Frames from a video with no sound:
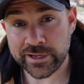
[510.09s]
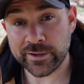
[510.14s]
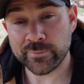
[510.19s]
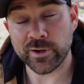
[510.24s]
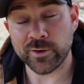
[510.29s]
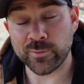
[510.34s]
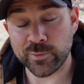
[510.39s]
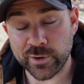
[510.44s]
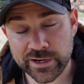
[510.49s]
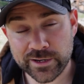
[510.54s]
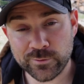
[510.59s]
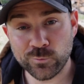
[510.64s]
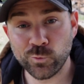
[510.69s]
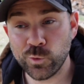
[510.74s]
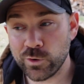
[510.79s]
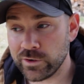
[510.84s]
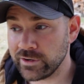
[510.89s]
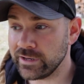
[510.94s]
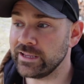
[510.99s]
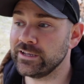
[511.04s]
about bringing
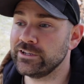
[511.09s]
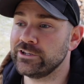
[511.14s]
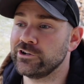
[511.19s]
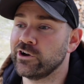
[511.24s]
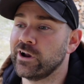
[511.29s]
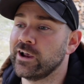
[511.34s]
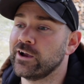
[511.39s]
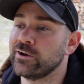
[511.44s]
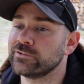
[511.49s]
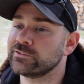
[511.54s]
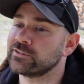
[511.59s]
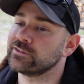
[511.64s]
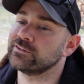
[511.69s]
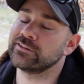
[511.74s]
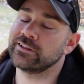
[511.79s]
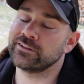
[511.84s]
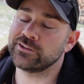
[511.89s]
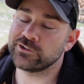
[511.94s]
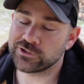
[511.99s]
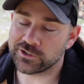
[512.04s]
wood into your house is
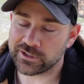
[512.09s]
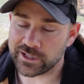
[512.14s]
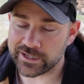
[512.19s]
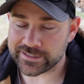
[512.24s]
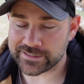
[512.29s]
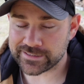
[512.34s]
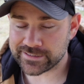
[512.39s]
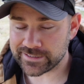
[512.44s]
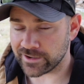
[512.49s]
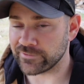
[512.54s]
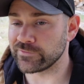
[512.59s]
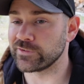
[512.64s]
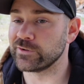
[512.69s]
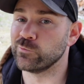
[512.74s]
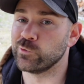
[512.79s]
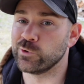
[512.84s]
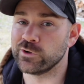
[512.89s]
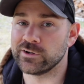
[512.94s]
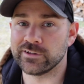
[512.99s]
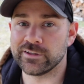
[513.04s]
that there's a lot of stuff
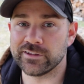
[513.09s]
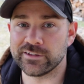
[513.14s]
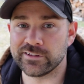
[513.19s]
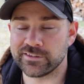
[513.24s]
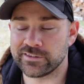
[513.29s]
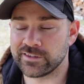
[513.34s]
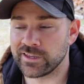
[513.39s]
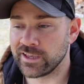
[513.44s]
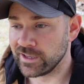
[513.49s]
in wood.